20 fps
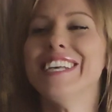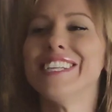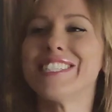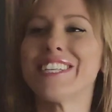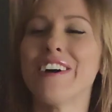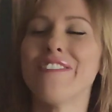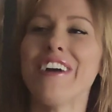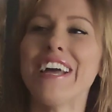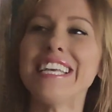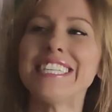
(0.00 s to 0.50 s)

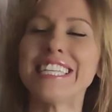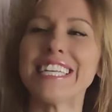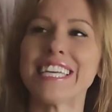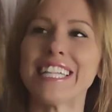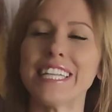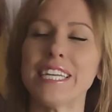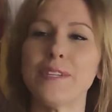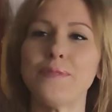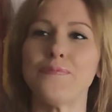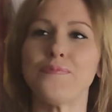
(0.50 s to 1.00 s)
So
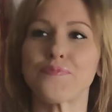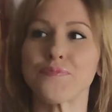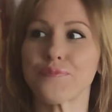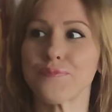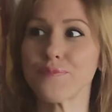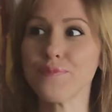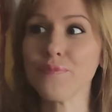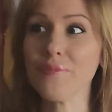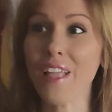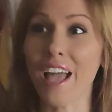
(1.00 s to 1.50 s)
basically,
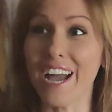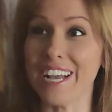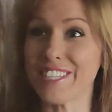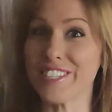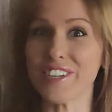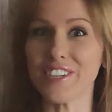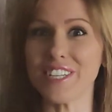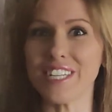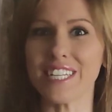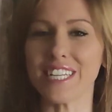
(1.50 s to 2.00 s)
I
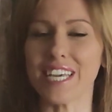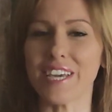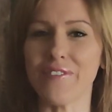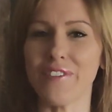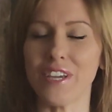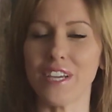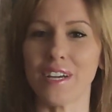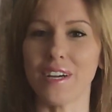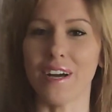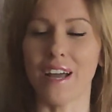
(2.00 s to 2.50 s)
started
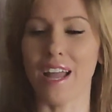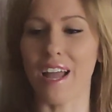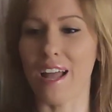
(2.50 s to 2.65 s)
giving